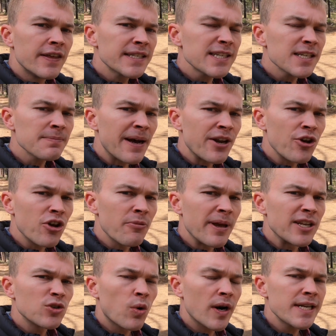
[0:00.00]
This is my new to me
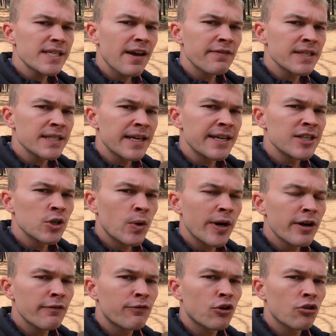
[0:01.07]
2017 Toyota
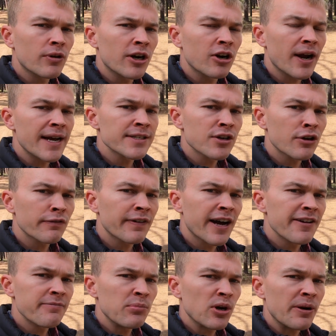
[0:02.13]
4Runner
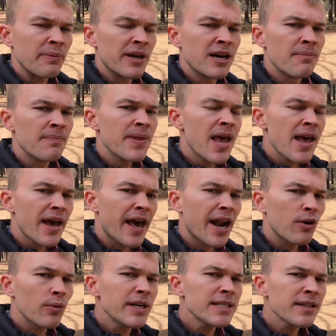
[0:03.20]
SR5 Premium, and I
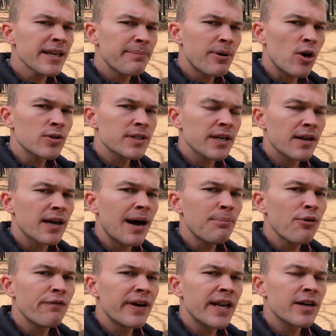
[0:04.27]
recently posted a
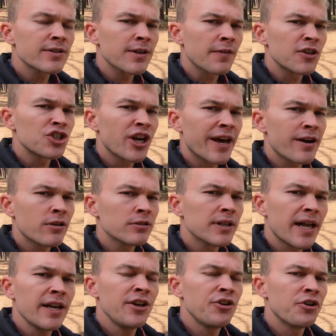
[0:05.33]
couple videos on the channel
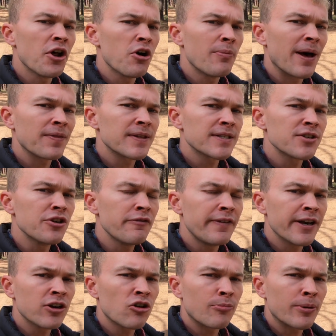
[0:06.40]
letting you know about this new
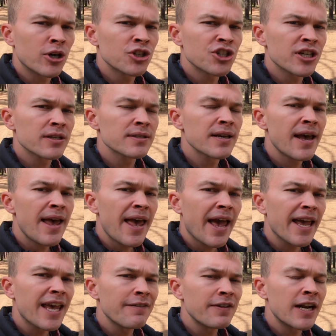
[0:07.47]
vehicle purchase
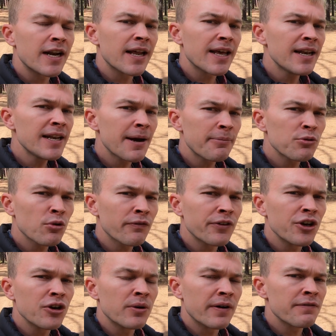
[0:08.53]
and giving an in-depth
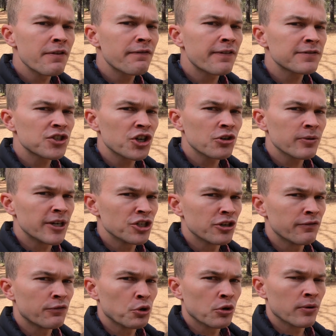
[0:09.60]
review of the 5th
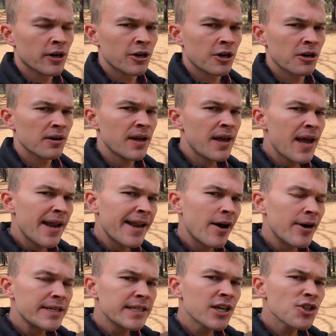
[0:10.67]
generation 4Runner. Now
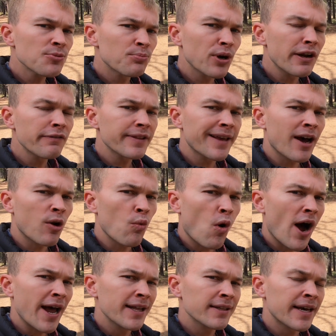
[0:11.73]
I touched briefly on
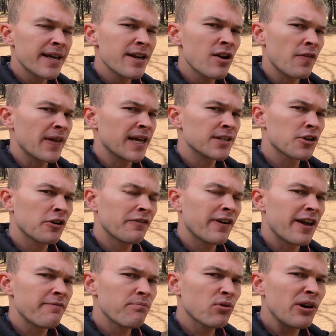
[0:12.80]
why I landed on the
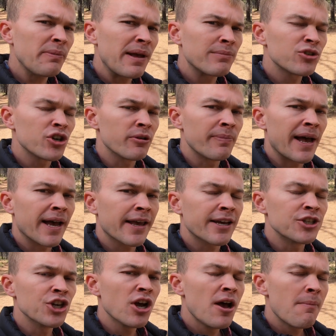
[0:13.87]
SR5 Premium trim
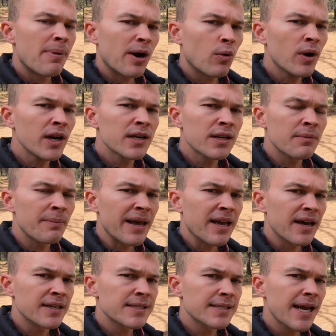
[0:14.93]
package, but I wanted to make
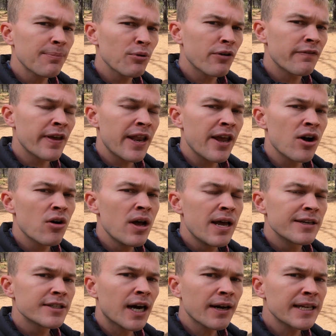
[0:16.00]
a separate video
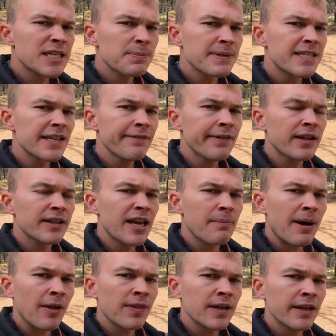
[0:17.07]
talking specifically
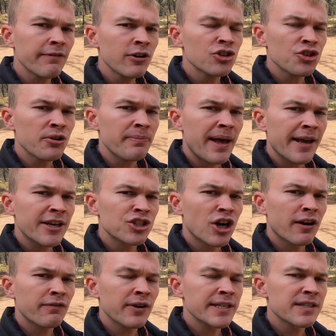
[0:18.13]
about the different trim package
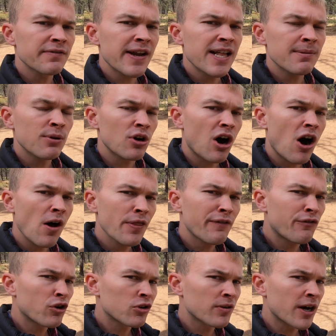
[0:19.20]
offerings available on the
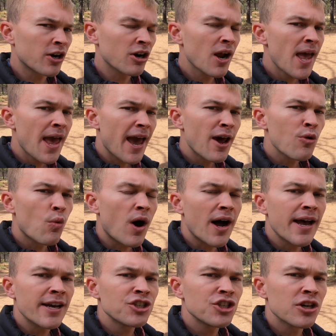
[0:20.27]
4Runner and
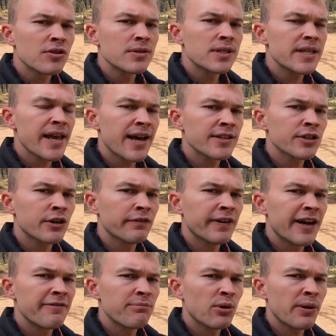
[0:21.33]
why I chose the
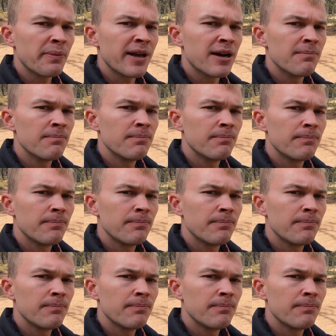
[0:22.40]
SR5 Premium.